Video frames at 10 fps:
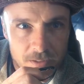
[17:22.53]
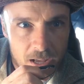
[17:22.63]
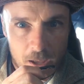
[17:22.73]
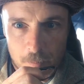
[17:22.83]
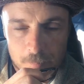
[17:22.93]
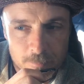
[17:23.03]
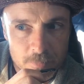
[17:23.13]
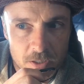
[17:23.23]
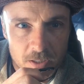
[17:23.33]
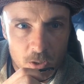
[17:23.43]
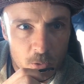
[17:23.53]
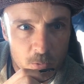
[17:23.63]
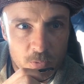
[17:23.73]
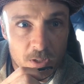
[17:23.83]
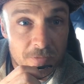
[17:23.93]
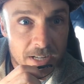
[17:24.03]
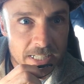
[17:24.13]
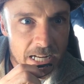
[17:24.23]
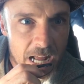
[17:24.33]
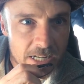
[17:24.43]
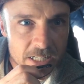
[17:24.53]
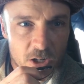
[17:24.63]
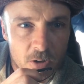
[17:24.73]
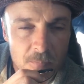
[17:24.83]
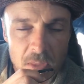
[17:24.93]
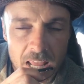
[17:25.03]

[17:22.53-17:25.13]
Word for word: I'm going to go see if I can get out of here.